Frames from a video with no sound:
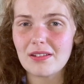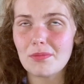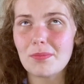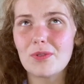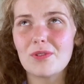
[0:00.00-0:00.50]
our
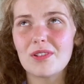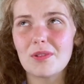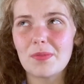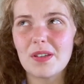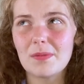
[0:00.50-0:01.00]
poor
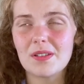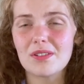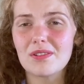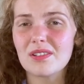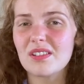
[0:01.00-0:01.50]
little baby is
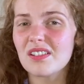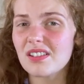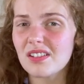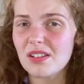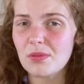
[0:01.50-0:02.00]

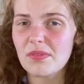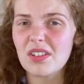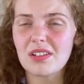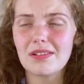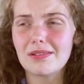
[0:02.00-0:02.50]
autistic, we've
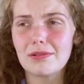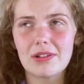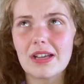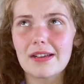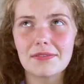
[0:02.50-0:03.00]
got to like
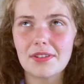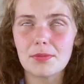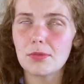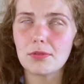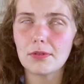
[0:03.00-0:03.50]
look after
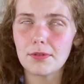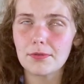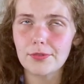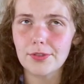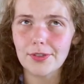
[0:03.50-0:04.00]
them all
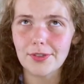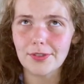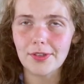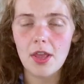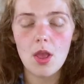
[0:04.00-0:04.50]
over again,